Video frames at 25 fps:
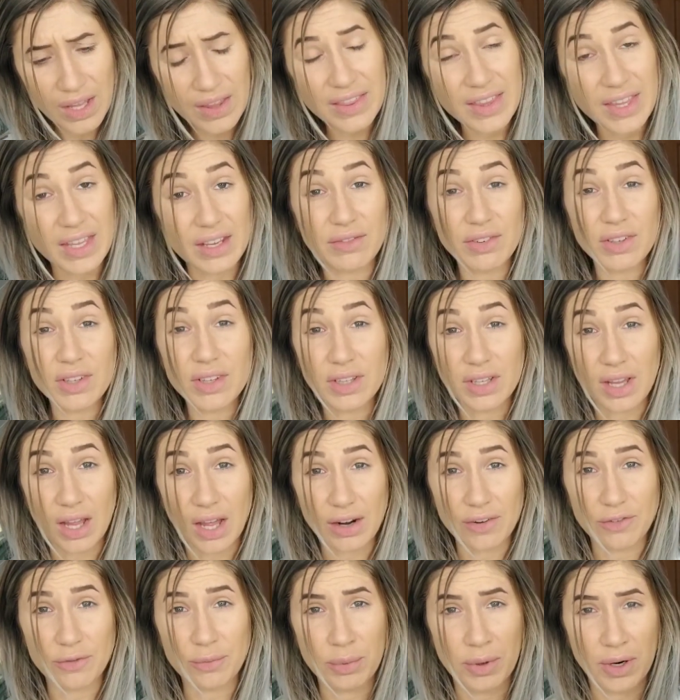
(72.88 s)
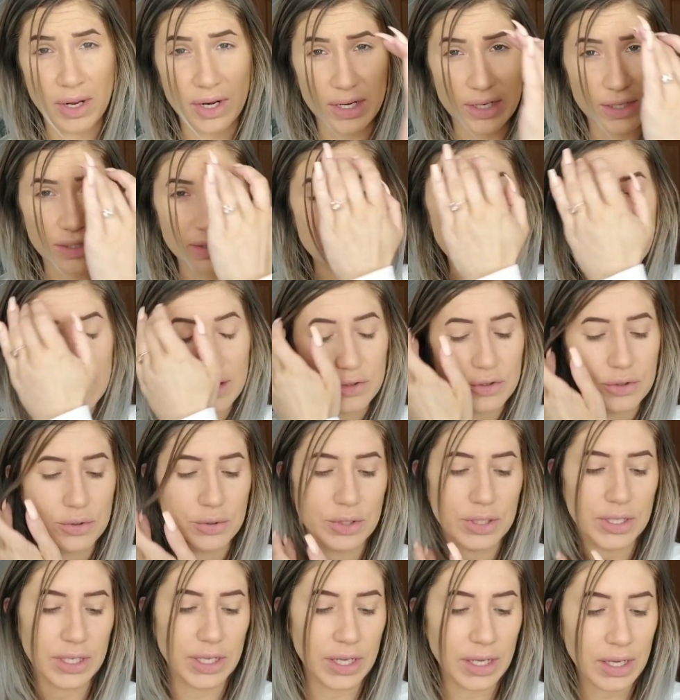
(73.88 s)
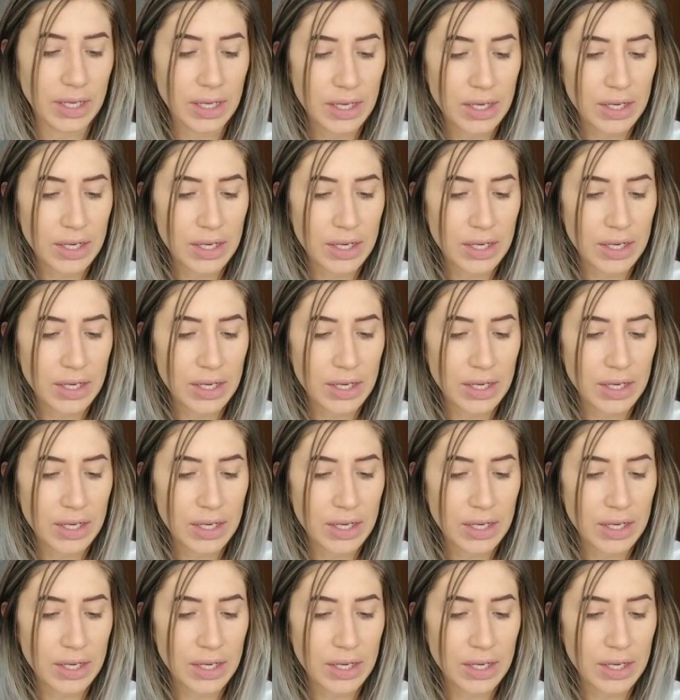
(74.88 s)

they have a lot of products actually.